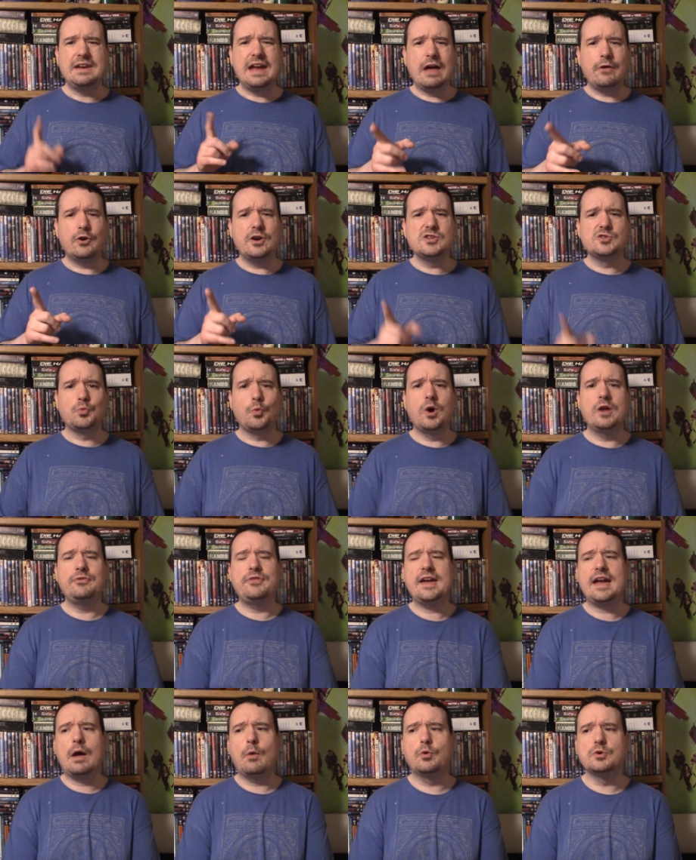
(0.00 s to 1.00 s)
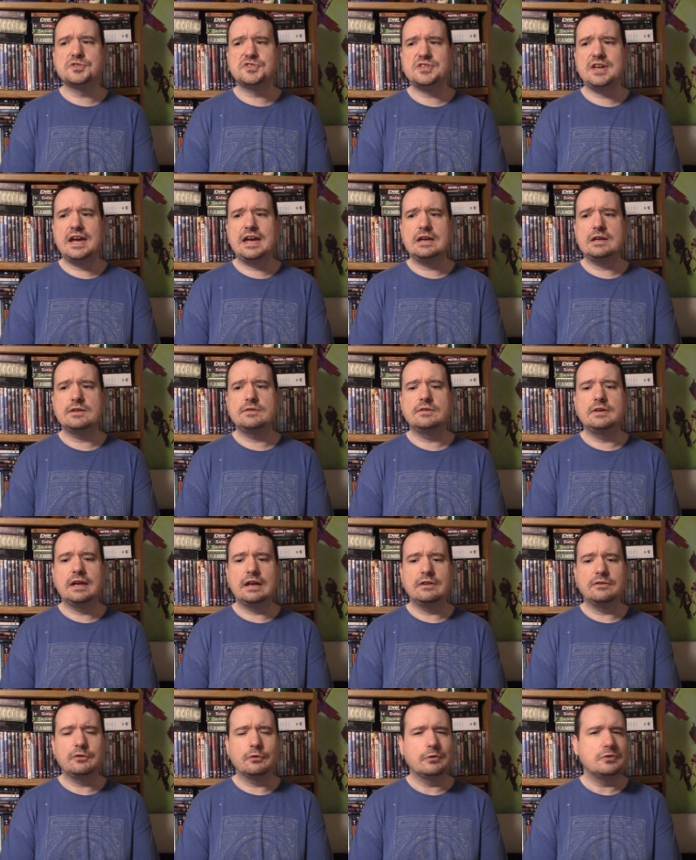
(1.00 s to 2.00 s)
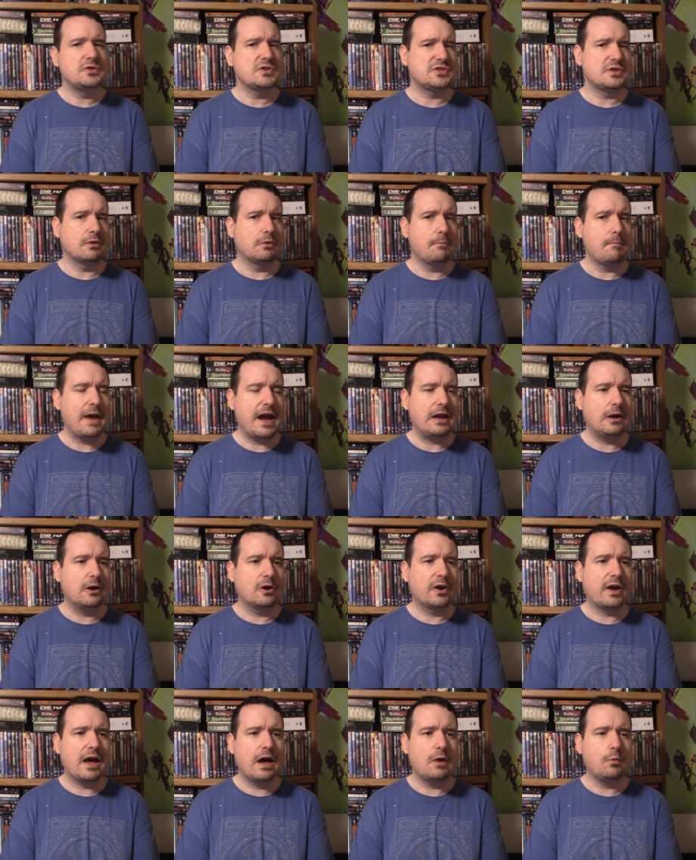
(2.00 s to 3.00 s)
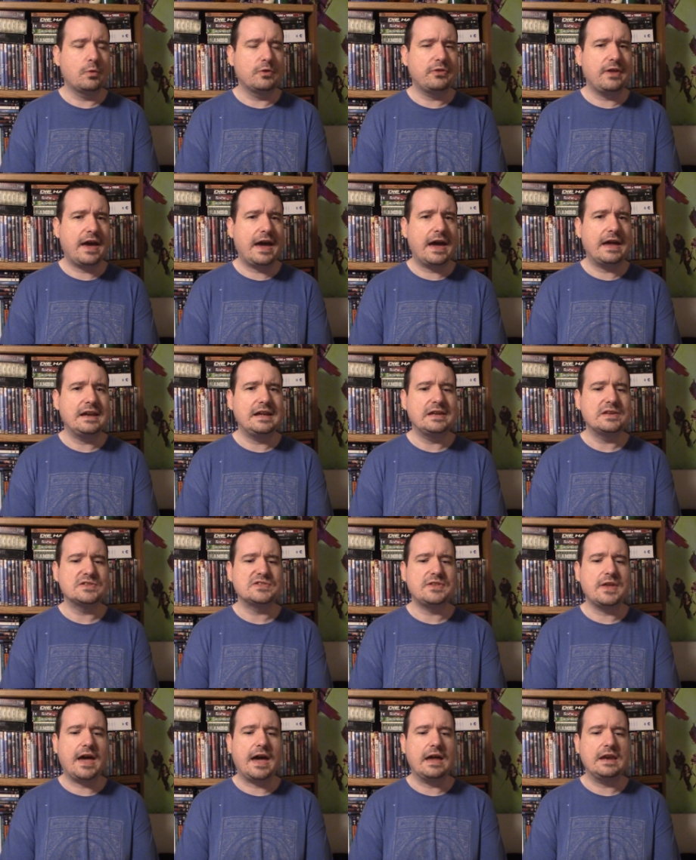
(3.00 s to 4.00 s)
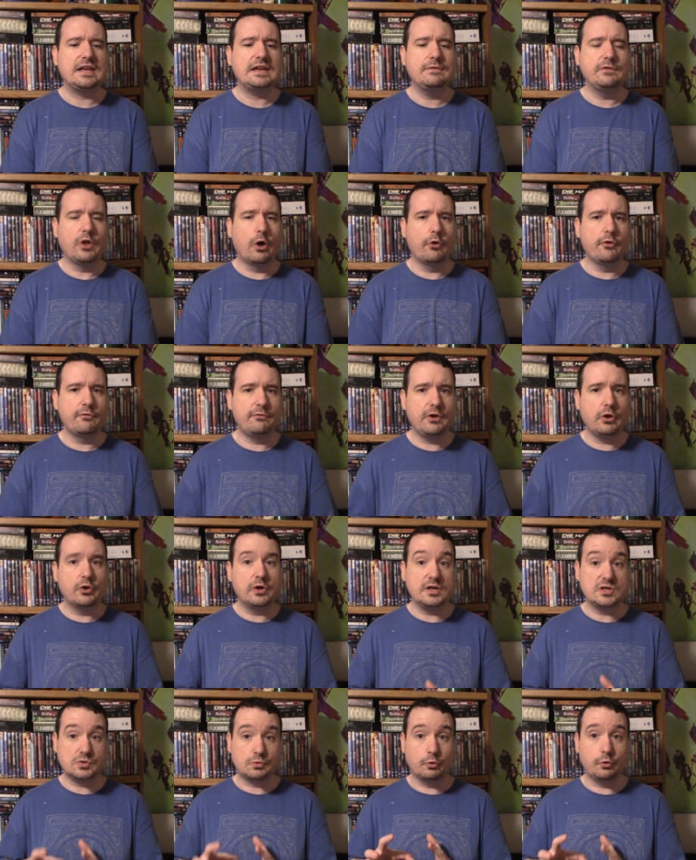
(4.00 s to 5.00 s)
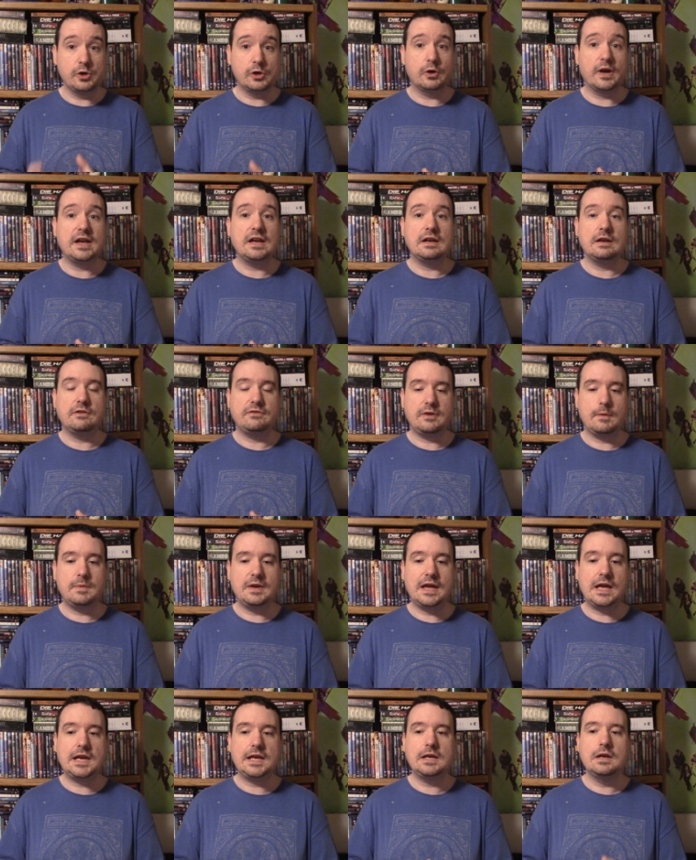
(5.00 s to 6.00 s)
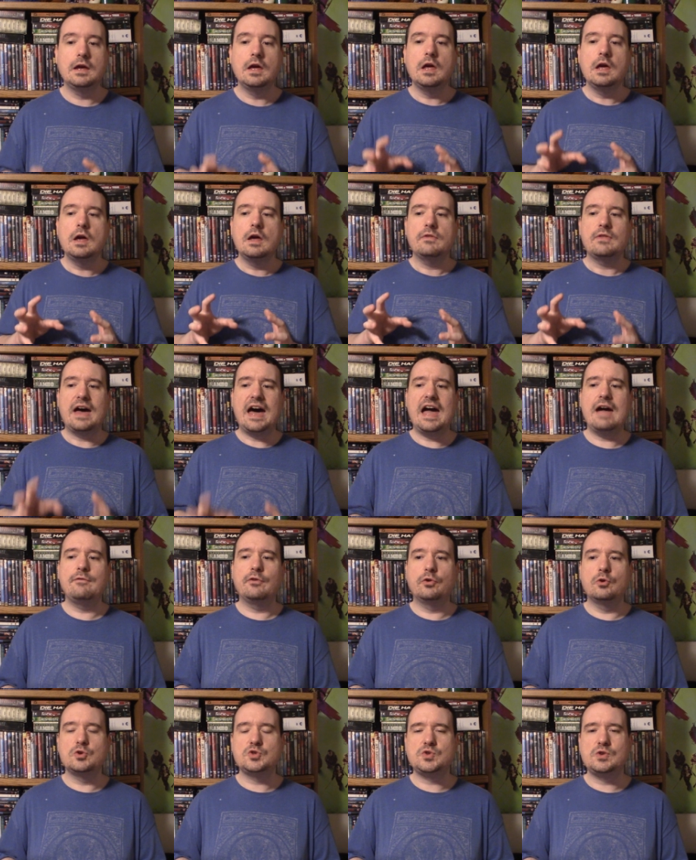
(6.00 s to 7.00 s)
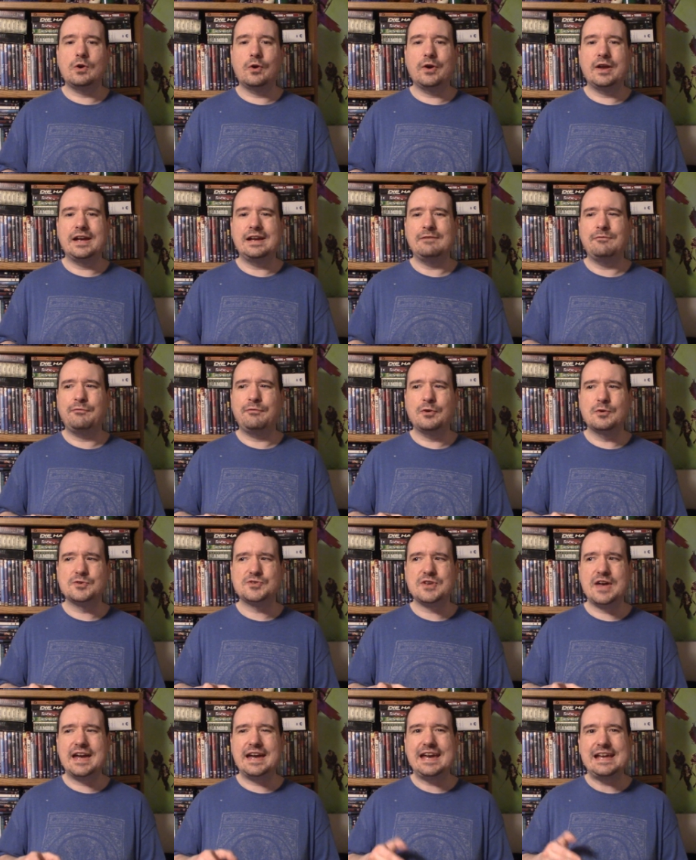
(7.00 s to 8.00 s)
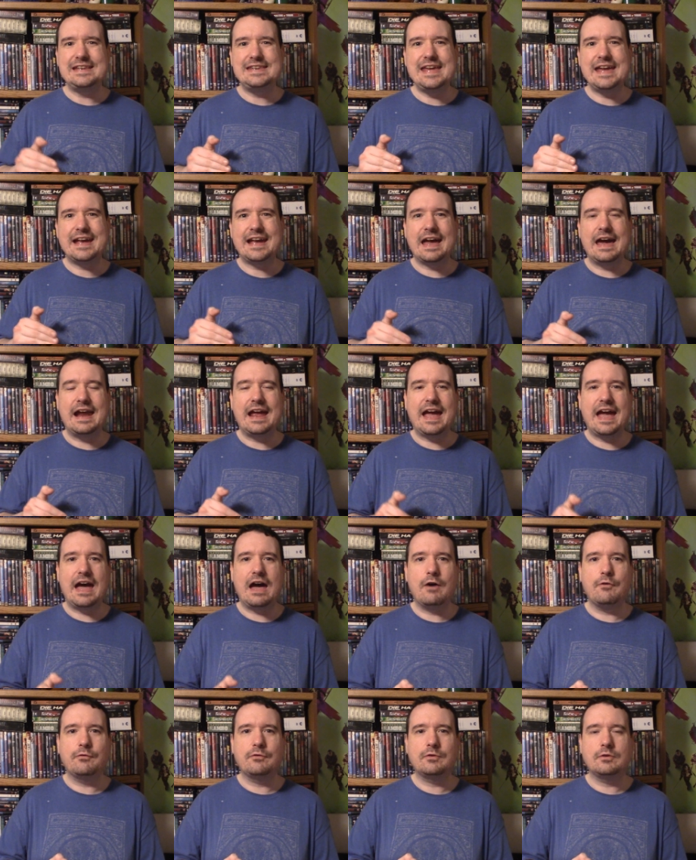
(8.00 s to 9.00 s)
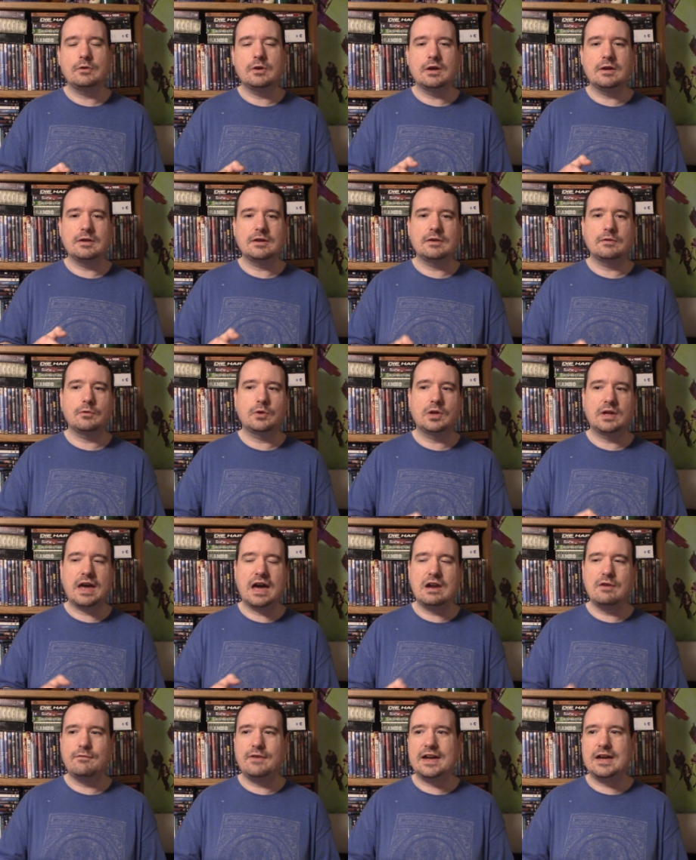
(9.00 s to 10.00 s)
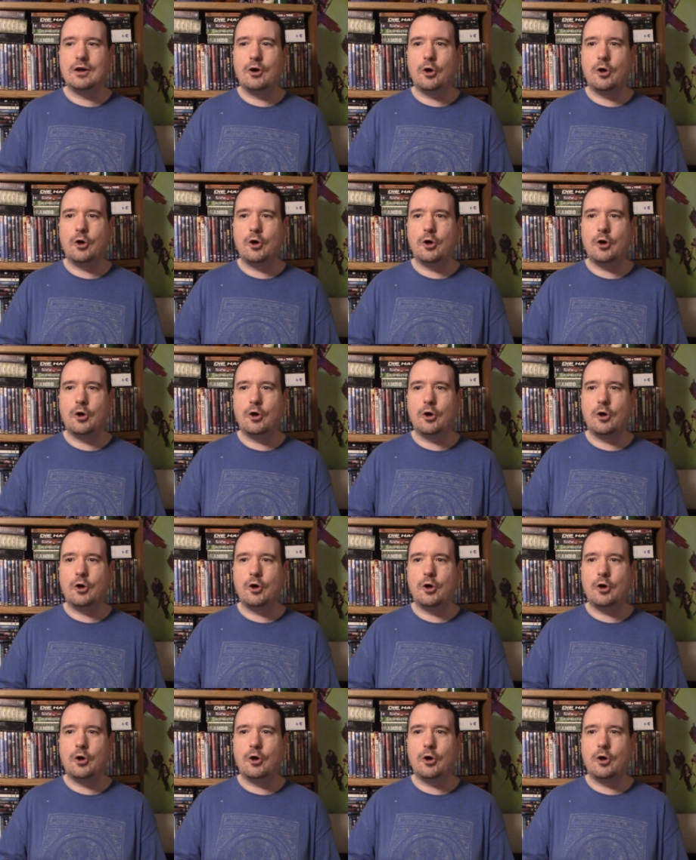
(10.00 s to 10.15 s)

Now, there is one thing I will say, to get into just a minor con with that, is that even though the villain is really great and intimidating, the High Evolutionary feels like he did kind of have kind of a,